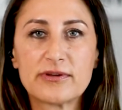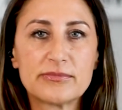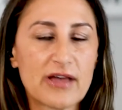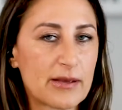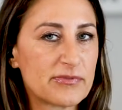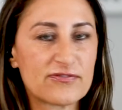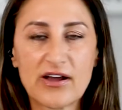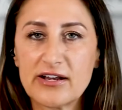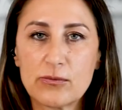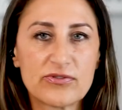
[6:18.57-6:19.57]
sometimes
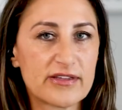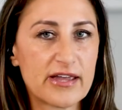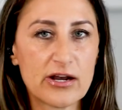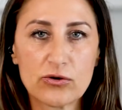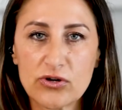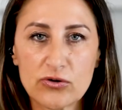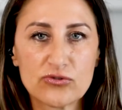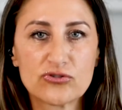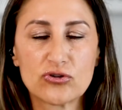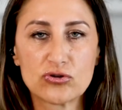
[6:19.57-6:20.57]
fighting with the
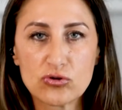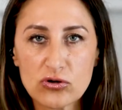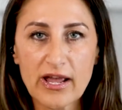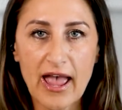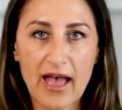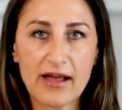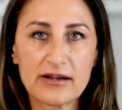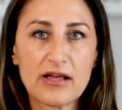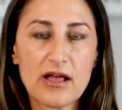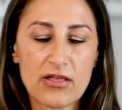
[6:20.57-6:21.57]
carriers to look
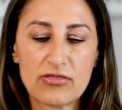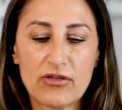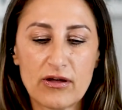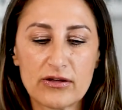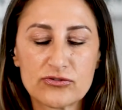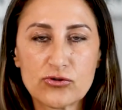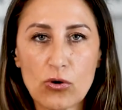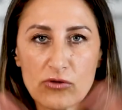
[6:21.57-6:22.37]
at the